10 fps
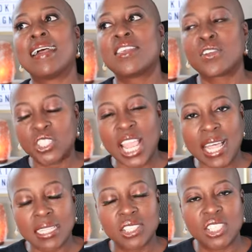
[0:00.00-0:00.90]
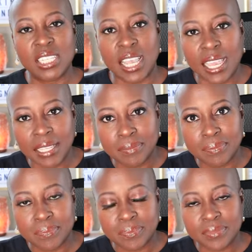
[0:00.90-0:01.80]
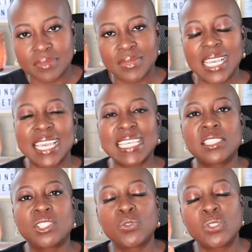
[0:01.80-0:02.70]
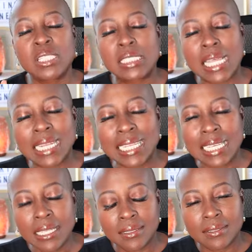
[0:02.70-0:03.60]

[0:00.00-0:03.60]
Your challenge today is to study